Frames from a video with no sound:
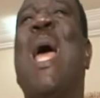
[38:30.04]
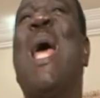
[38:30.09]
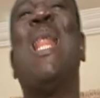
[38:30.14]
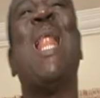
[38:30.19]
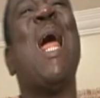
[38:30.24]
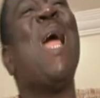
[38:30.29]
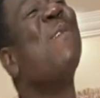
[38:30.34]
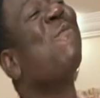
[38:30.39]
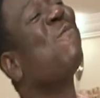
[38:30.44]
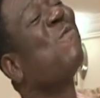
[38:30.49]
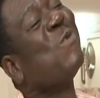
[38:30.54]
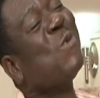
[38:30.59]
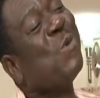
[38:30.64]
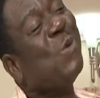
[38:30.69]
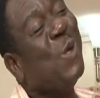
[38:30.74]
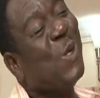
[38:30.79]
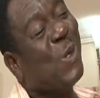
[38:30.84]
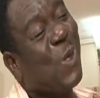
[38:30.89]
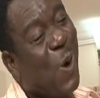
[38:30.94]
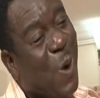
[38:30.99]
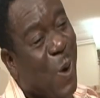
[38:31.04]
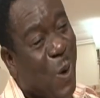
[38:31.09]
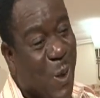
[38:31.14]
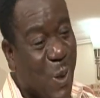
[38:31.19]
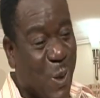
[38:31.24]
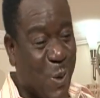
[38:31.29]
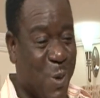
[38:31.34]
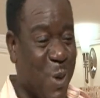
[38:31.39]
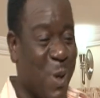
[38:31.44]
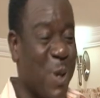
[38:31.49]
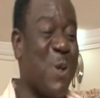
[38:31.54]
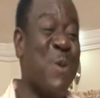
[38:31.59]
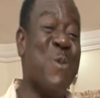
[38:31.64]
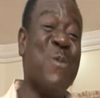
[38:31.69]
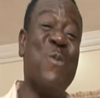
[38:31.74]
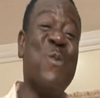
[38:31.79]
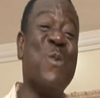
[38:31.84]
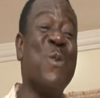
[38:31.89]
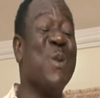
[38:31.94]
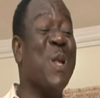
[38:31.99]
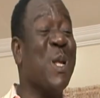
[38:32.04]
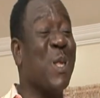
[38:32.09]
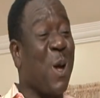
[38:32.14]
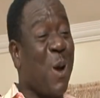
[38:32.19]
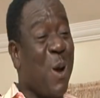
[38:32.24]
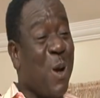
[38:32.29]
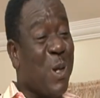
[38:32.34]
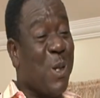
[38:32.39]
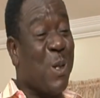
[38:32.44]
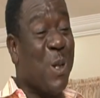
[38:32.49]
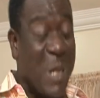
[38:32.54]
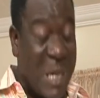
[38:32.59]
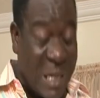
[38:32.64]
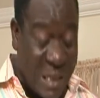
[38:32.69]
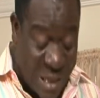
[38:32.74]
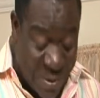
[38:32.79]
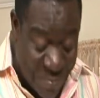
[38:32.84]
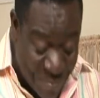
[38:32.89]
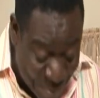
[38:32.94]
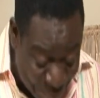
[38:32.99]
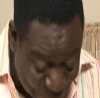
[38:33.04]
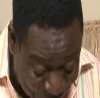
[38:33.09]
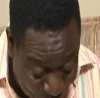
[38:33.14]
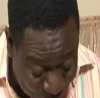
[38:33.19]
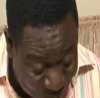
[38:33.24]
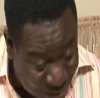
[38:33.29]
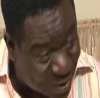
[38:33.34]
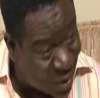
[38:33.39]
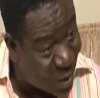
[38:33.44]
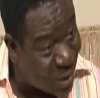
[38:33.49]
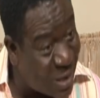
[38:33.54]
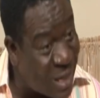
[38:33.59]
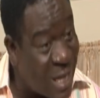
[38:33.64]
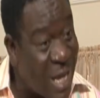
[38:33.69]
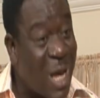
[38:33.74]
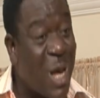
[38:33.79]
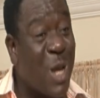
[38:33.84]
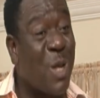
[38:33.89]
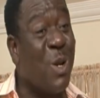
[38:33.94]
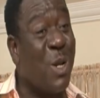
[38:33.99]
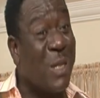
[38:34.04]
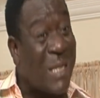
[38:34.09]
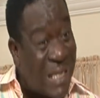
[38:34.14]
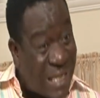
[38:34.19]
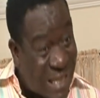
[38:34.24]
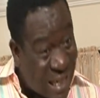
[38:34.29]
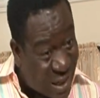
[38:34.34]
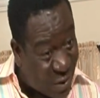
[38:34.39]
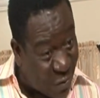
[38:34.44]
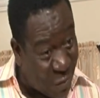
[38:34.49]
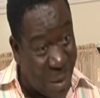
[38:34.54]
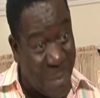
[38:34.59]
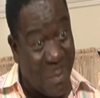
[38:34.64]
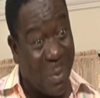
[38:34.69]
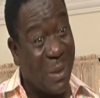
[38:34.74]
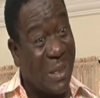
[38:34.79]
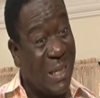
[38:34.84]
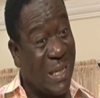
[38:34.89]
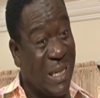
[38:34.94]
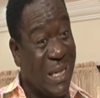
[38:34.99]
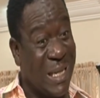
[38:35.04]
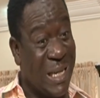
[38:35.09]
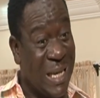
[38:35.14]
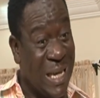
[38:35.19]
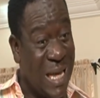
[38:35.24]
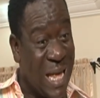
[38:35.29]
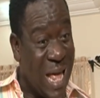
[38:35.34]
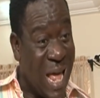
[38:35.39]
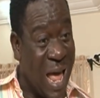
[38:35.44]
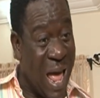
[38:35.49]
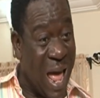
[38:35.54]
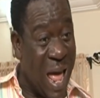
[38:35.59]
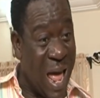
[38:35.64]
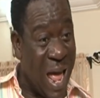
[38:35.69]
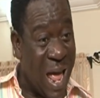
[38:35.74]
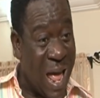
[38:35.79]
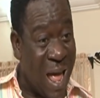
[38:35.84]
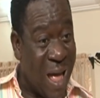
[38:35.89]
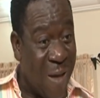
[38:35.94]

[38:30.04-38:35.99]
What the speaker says: Ella, even you they talk on this one. Even you they talk on this. You know they see big boys. You know see change of one party. Eh?